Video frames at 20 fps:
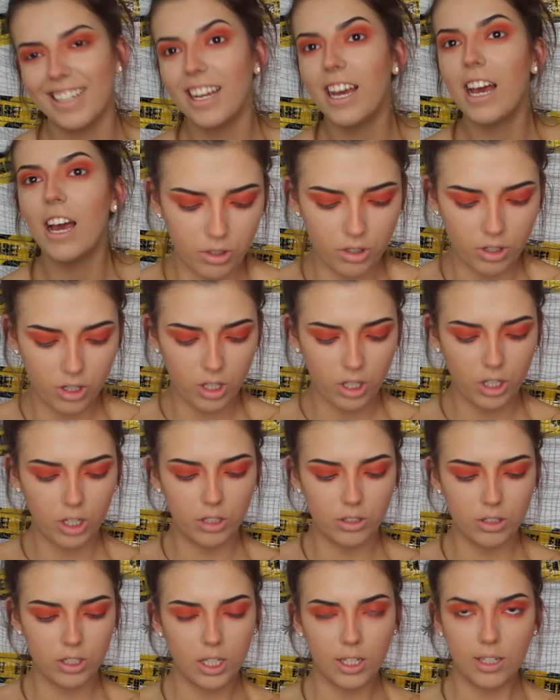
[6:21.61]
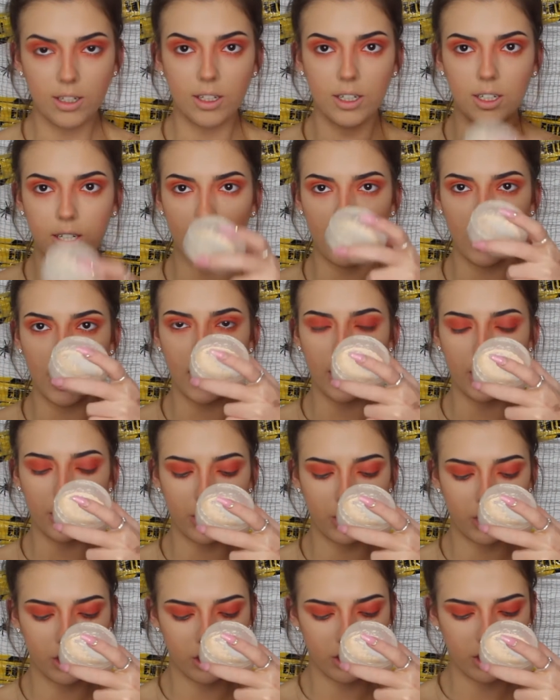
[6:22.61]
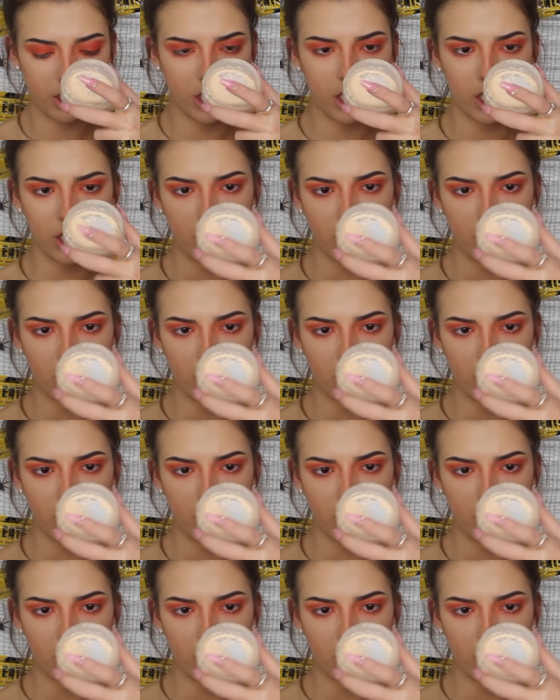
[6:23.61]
I'm just going to use the Collection